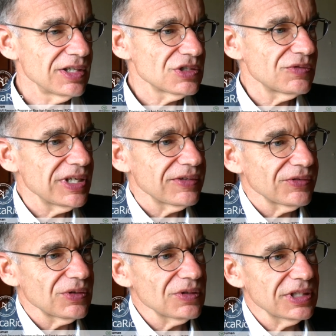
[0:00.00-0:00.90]
So we have
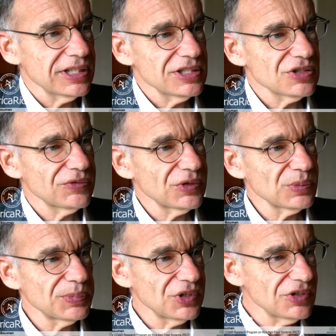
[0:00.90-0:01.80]
all kinds of
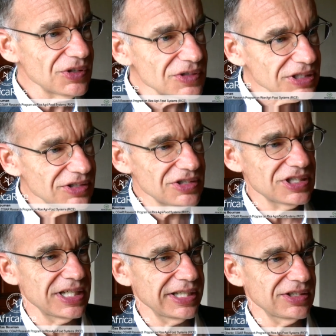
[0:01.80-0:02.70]

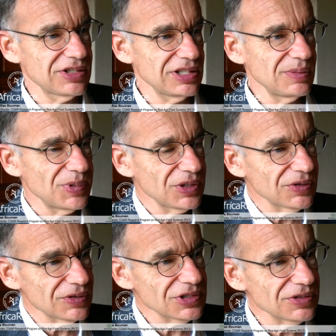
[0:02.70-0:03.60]
opportunities actually
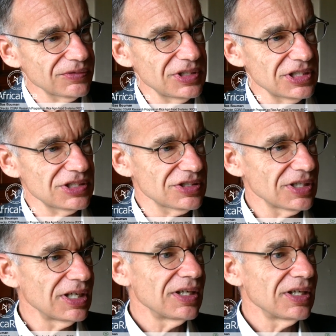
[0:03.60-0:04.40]
because of this,